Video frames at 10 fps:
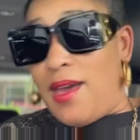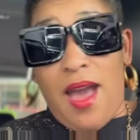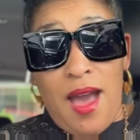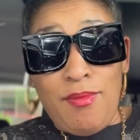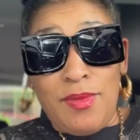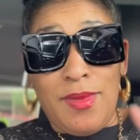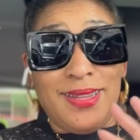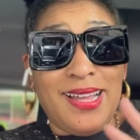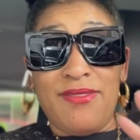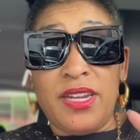I'm
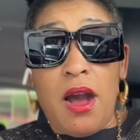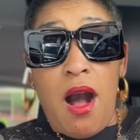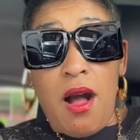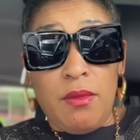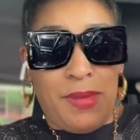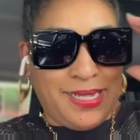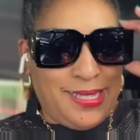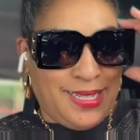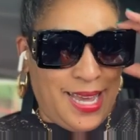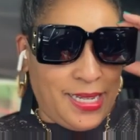loving all my
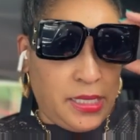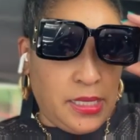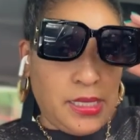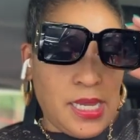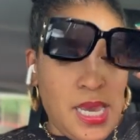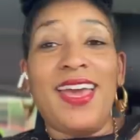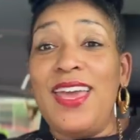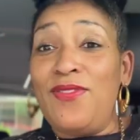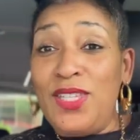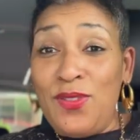selections.
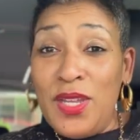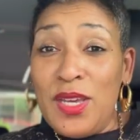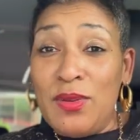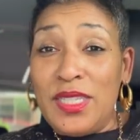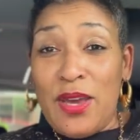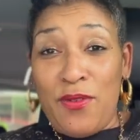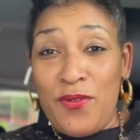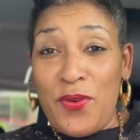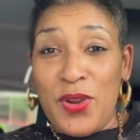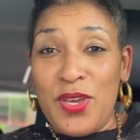If this video was helpful
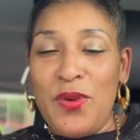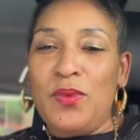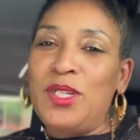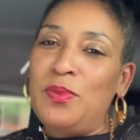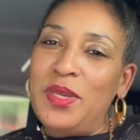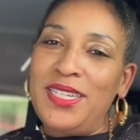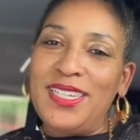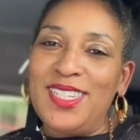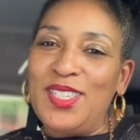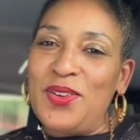for you, would you please
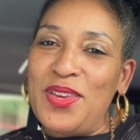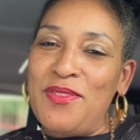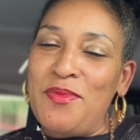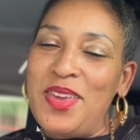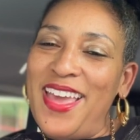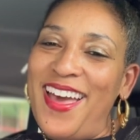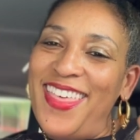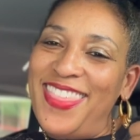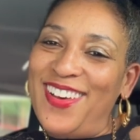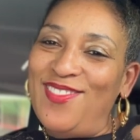consider giving me a
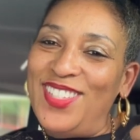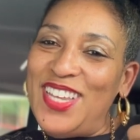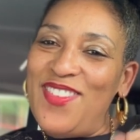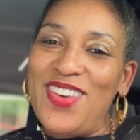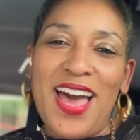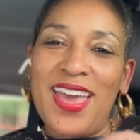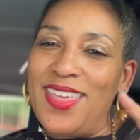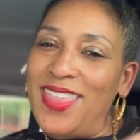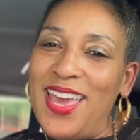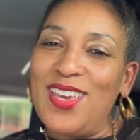thumbs up? I
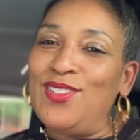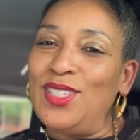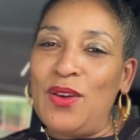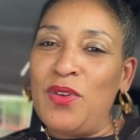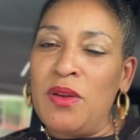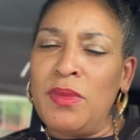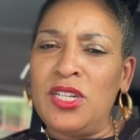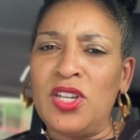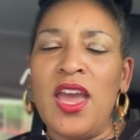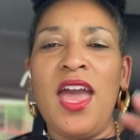thank you so very
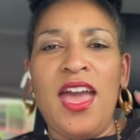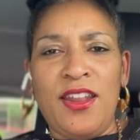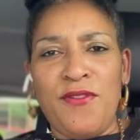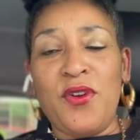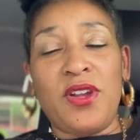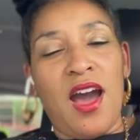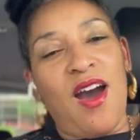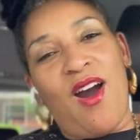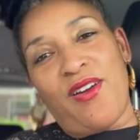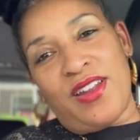much. And if you're not
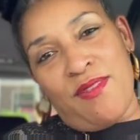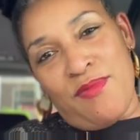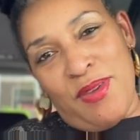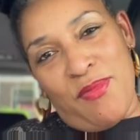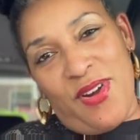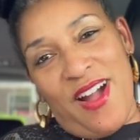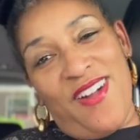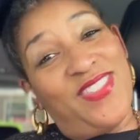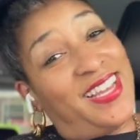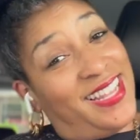already a member
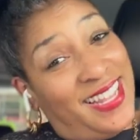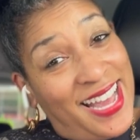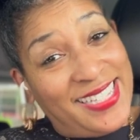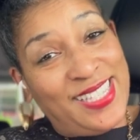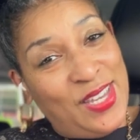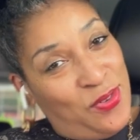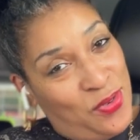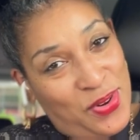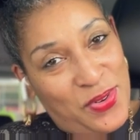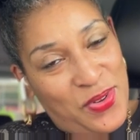of the Classy
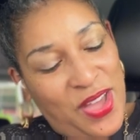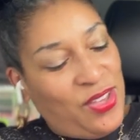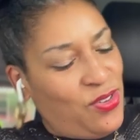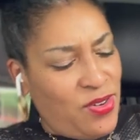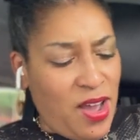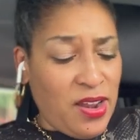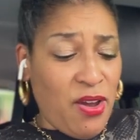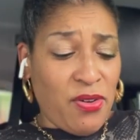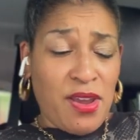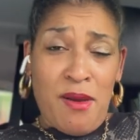Crew, you're not
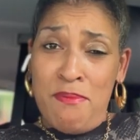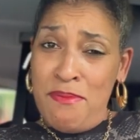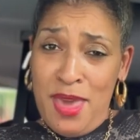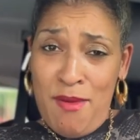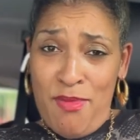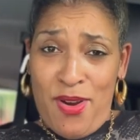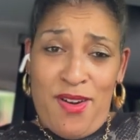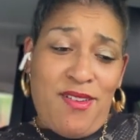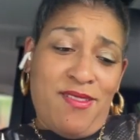already a member